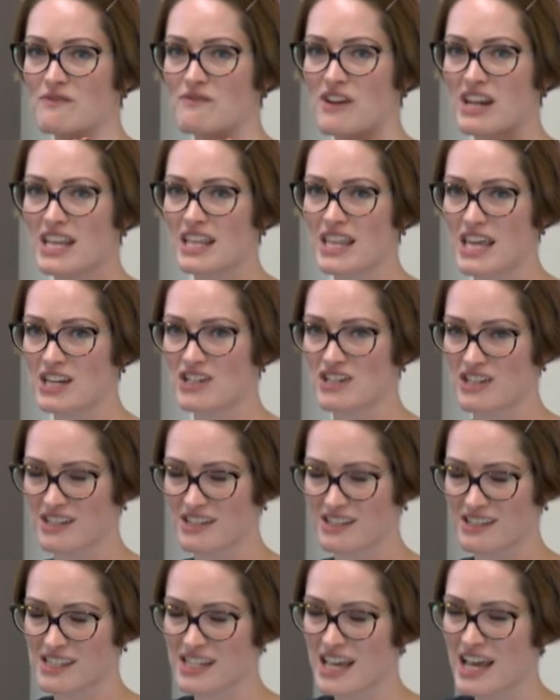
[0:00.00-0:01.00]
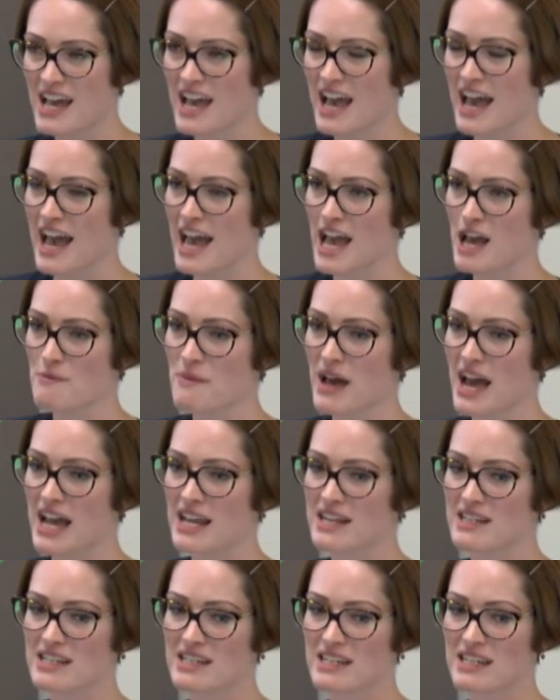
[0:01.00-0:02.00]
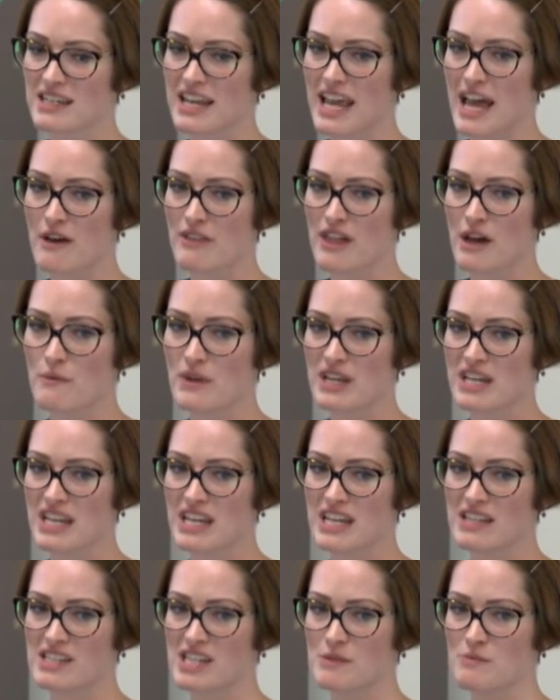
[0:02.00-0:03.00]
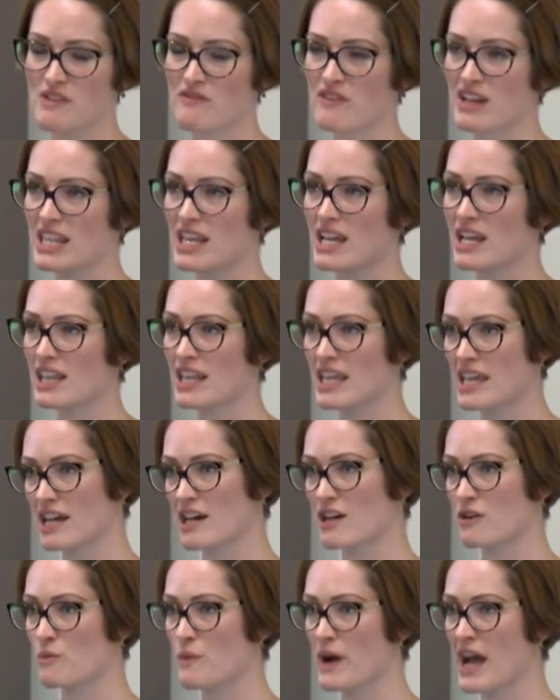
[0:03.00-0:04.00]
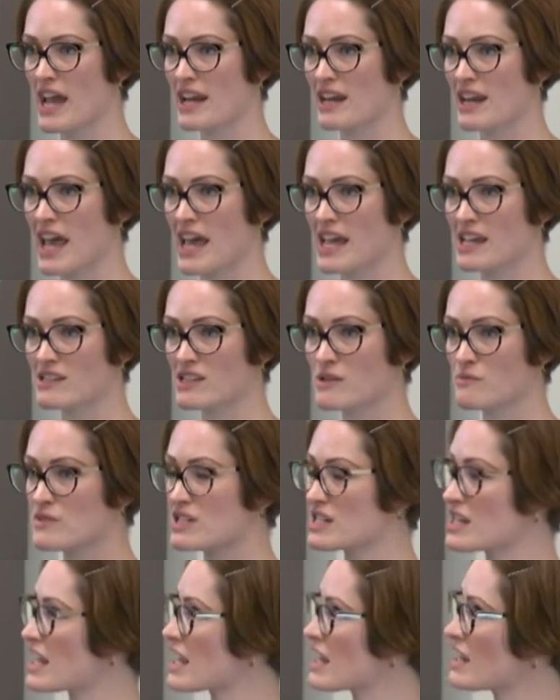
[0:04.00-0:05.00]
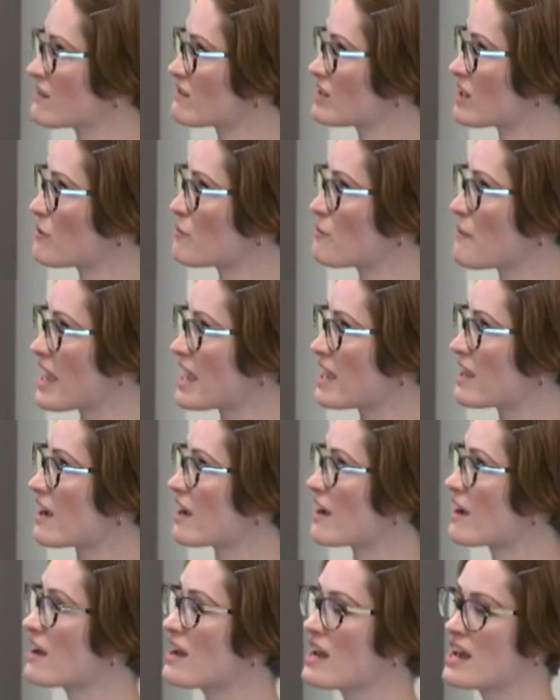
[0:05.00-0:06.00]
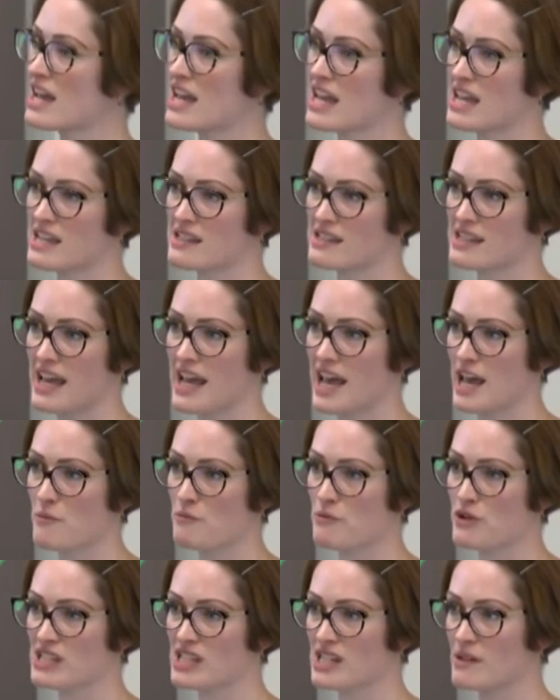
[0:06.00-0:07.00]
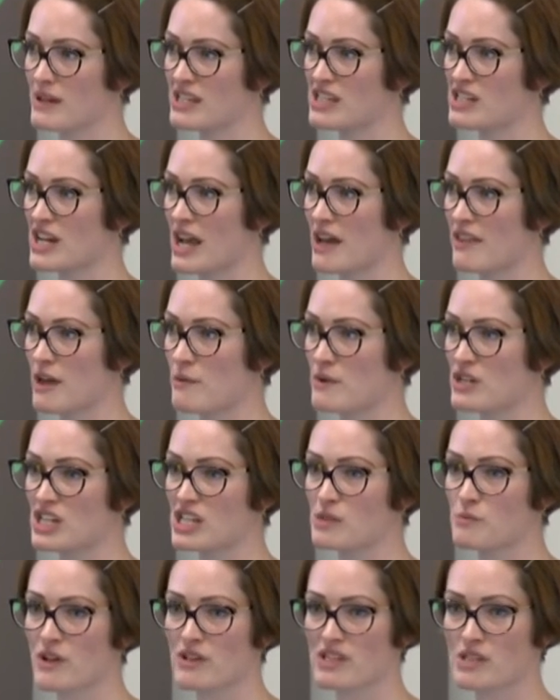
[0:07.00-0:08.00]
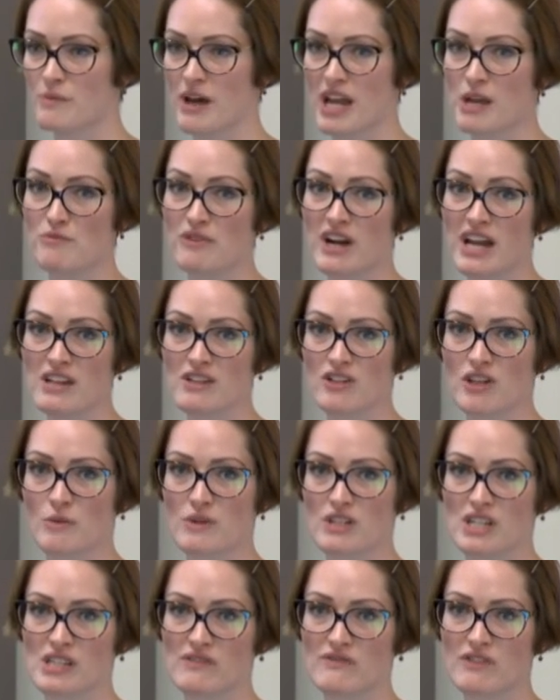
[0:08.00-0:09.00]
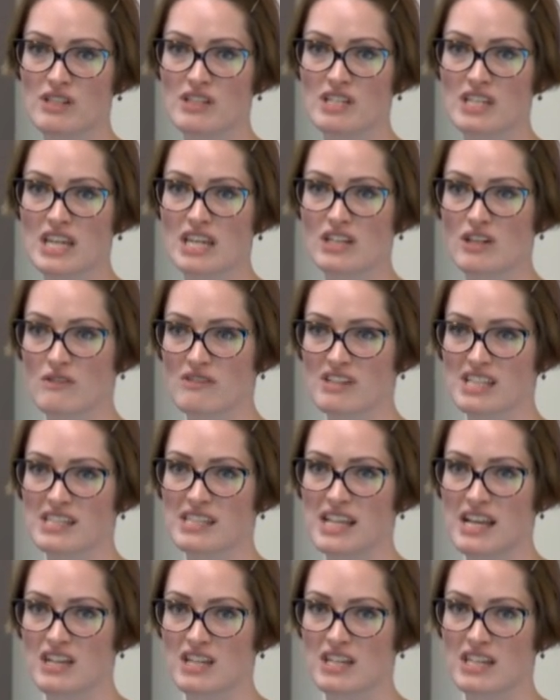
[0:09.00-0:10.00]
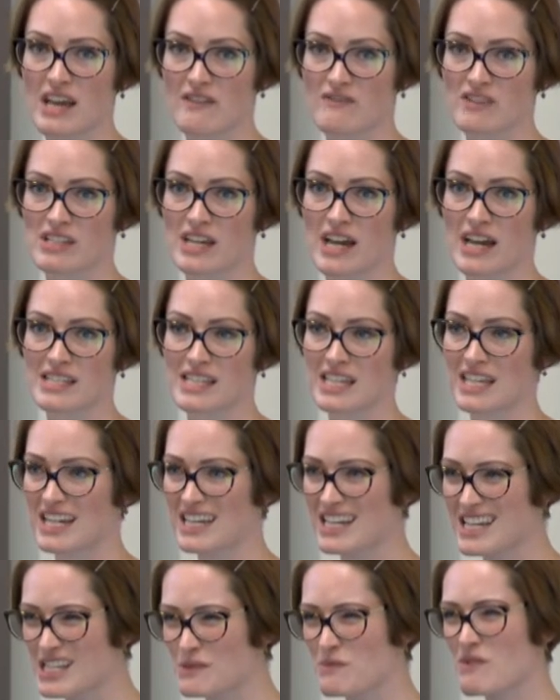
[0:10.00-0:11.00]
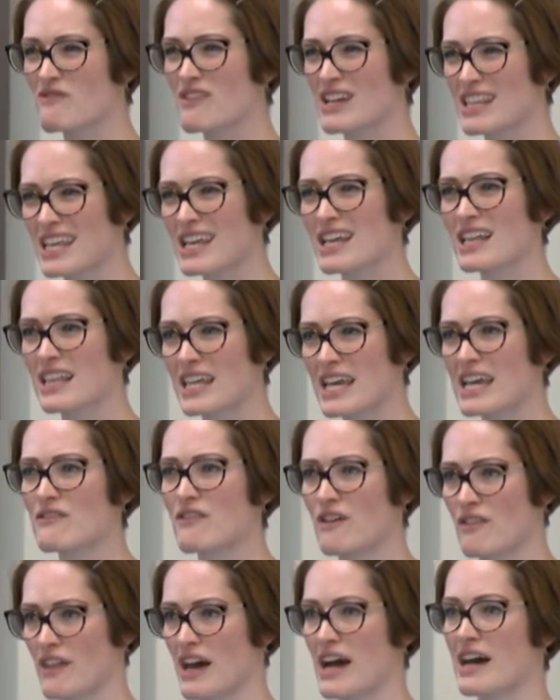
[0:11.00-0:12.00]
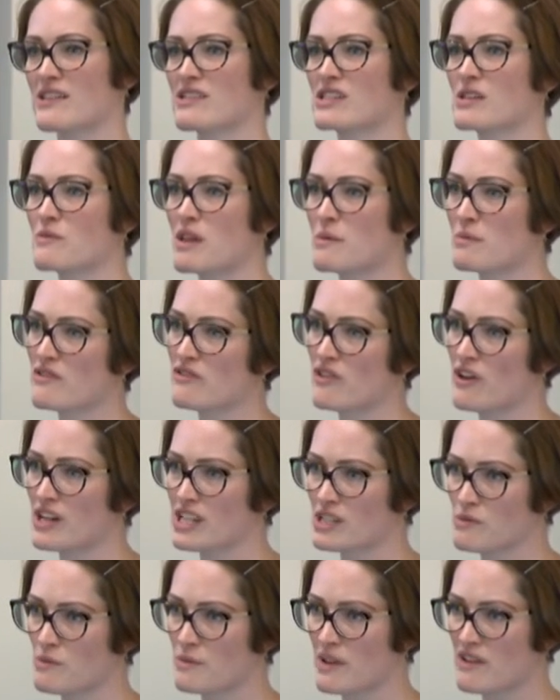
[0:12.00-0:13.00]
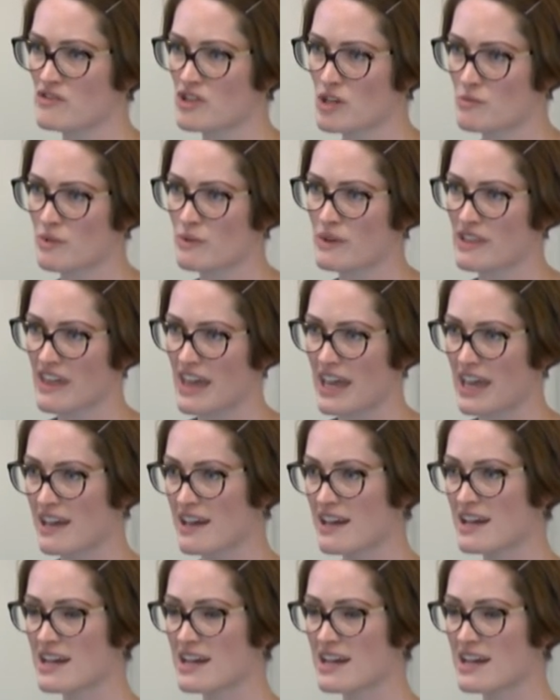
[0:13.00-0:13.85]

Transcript: regulations, and now that we need to be really clear when somebody, so a maker, is putting a message out there which is sponsored by a brand or which is funded or is essentially advertising, and it needs to be really clear on that, and some people have got into a bit of trouble with it.